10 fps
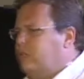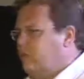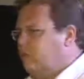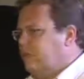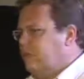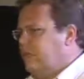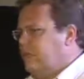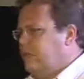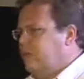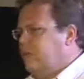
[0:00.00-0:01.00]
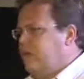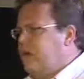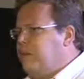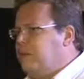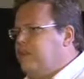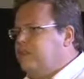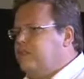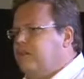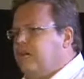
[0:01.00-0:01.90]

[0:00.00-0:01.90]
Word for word: uh, on the uh, on the iPad